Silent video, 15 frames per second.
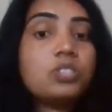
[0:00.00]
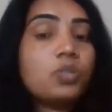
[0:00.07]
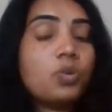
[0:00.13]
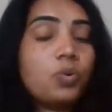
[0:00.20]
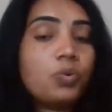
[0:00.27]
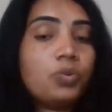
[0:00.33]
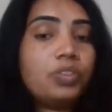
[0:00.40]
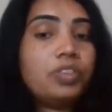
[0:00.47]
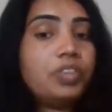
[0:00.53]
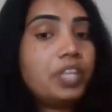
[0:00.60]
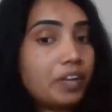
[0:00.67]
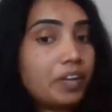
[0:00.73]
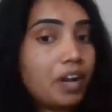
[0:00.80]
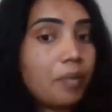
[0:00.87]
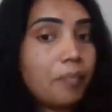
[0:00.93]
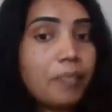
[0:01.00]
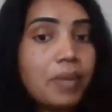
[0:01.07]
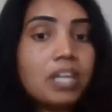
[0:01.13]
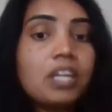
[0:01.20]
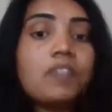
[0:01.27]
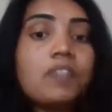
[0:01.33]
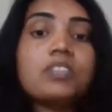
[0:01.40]
So there are
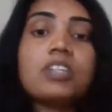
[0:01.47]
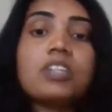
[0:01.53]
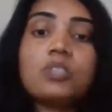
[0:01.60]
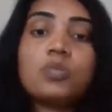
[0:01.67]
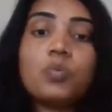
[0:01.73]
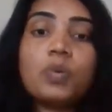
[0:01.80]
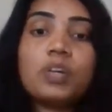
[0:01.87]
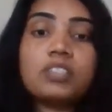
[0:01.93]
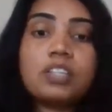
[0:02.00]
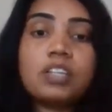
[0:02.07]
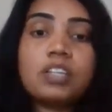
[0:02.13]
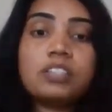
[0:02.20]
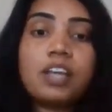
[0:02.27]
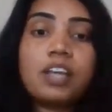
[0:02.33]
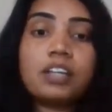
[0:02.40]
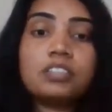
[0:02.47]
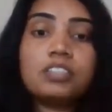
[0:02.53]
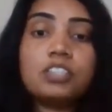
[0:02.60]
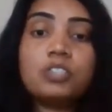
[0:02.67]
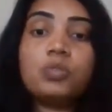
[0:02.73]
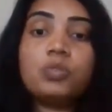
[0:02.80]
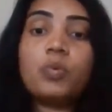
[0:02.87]
many research works
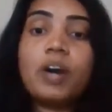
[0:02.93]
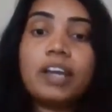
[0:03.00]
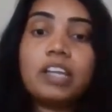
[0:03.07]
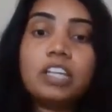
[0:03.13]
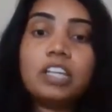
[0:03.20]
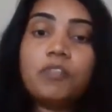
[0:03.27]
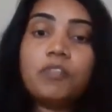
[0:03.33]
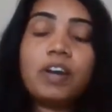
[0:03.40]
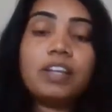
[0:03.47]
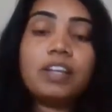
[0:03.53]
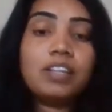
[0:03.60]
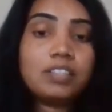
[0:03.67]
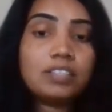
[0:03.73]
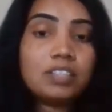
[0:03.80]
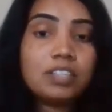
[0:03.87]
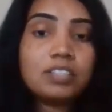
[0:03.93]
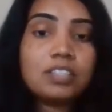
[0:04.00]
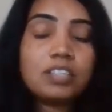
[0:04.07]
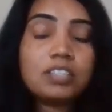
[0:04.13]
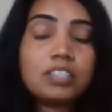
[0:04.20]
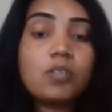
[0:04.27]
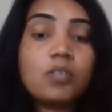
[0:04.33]
conducted to identify
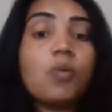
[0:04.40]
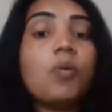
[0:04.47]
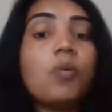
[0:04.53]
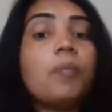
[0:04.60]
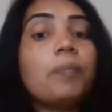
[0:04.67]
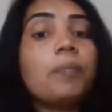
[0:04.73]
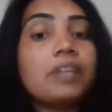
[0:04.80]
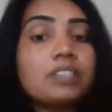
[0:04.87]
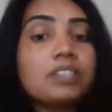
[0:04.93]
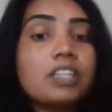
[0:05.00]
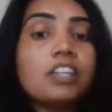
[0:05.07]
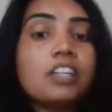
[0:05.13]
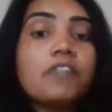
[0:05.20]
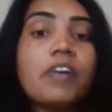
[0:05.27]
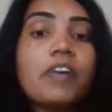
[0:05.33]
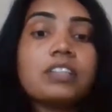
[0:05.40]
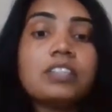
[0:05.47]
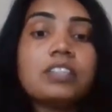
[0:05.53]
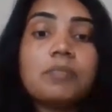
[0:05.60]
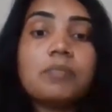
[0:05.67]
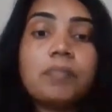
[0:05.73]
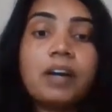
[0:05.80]
diseases or
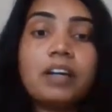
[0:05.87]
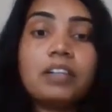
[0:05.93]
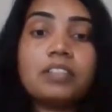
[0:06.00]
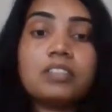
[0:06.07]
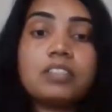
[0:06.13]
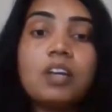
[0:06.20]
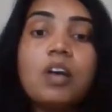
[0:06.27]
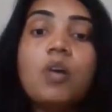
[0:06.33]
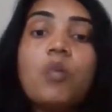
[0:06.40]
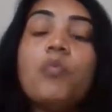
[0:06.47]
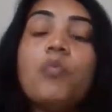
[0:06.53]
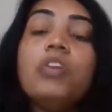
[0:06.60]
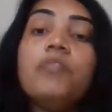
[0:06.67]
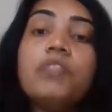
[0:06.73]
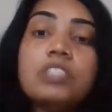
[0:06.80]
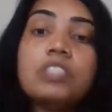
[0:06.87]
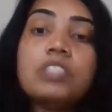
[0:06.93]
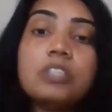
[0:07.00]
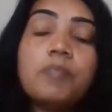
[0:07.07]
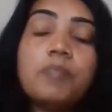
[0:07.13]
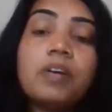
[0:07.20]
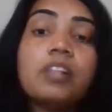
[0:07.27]
pest-infected plants when
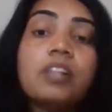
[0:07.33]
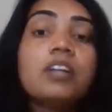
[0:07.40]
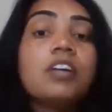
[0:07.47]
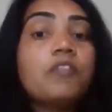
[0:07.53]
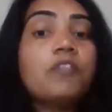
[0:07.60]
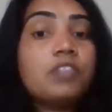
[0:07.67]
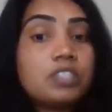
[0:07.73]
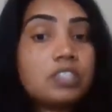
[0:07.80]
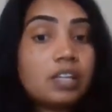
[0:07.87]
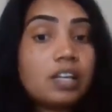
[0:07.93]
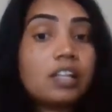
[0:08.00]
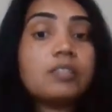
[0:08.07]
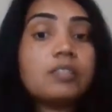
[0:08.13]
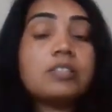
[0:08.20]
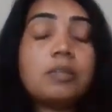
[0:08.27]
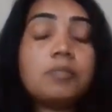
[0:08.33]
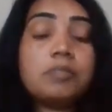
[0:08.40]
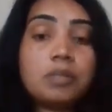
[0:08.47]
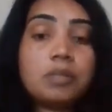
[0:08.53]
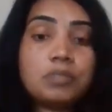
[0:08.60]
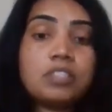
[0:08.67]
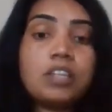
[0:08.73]
visible physical
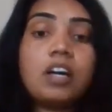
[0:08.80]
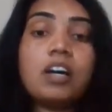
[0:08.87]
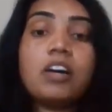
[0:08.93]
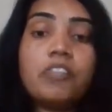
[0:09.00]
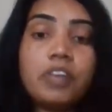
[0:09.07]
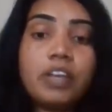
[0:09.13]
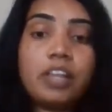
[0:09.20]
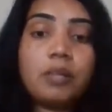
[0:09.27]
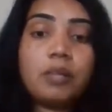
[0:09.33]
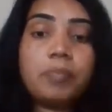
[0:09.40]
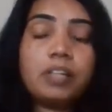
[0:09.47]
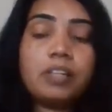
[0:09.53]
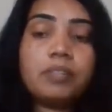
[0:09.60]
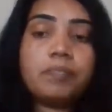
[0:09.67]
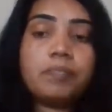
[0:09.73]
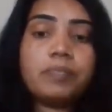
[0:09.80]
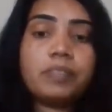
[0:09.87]
symptoms are available.